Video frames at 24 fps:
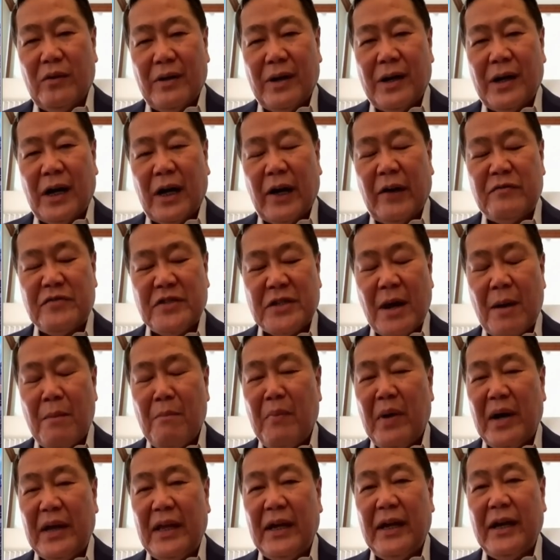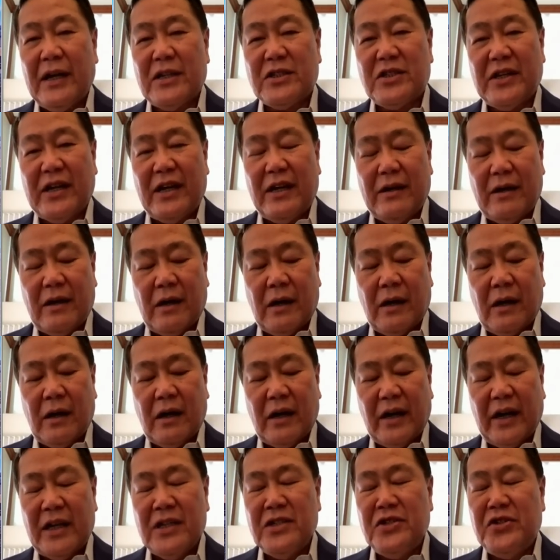if somebody has
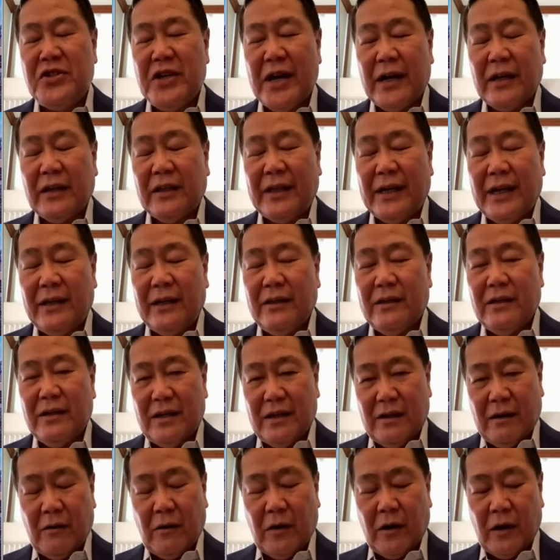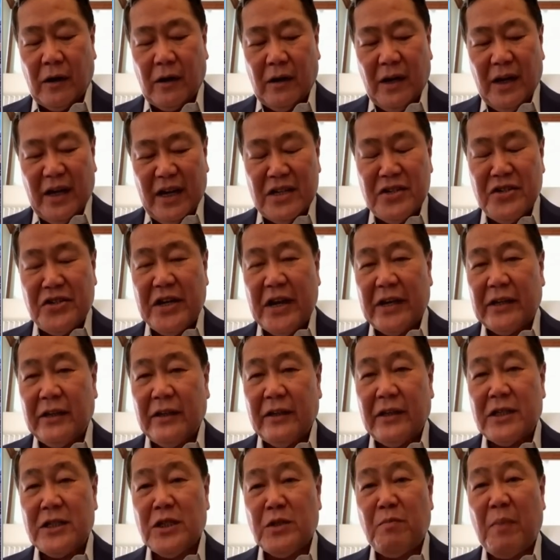injected a
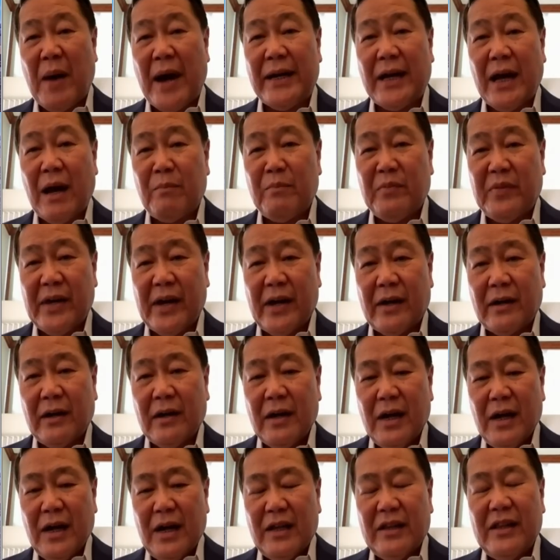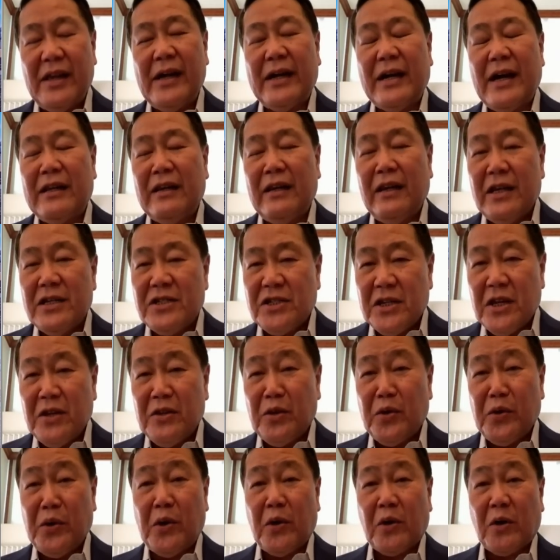spy up there, they can listen to
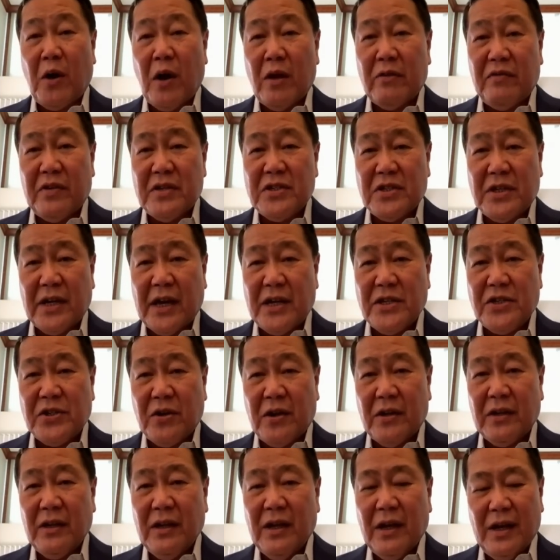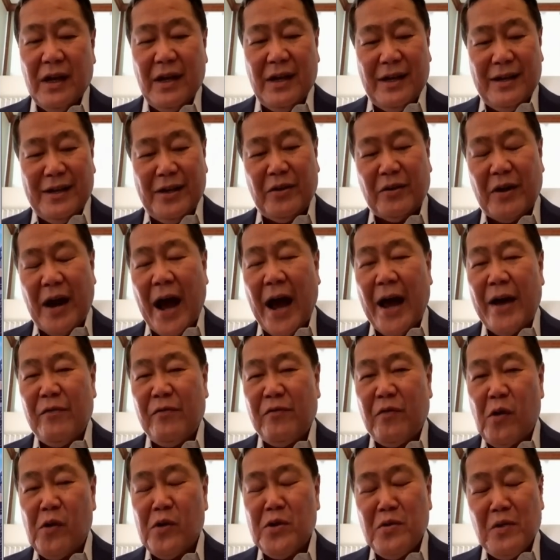your conversation. Your
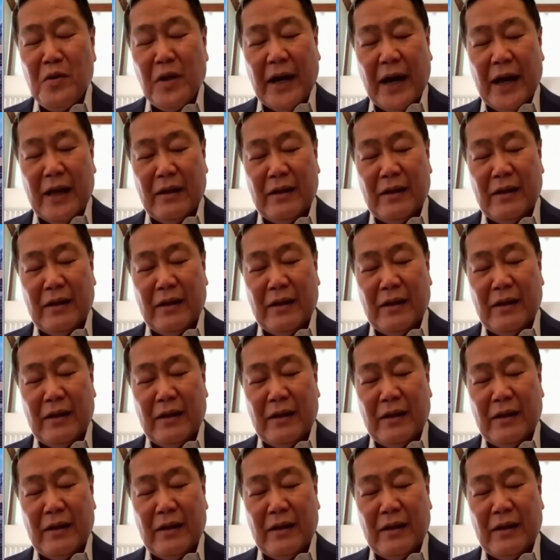iPhone can